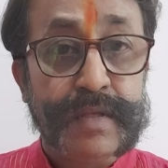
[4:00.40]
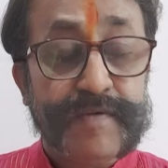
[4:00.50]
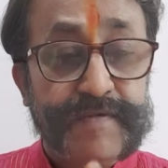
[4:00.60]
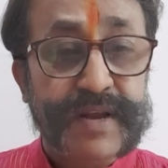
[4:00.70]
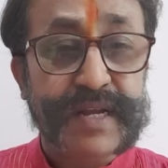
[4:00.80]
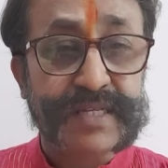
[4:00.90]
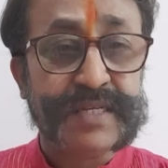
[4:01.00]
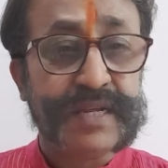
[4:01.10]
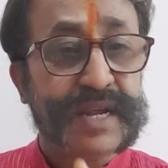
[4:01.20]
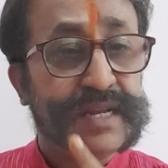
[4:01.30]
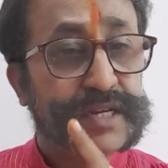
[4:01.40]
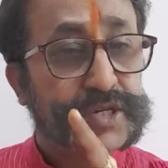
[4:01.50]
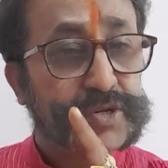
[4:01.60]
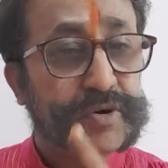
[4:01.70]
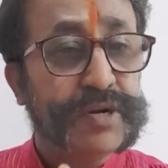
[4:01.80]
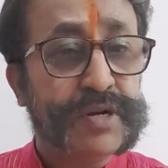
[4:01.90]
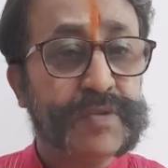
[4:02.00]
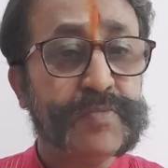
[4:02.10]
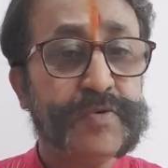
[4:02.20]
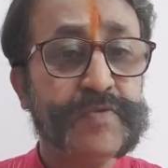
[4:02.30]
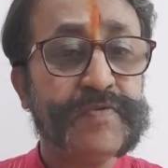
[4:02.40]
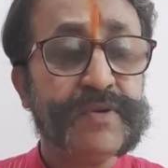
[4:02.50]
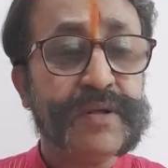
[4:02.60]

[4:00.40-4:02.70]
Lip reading: Friends, it is sure to remove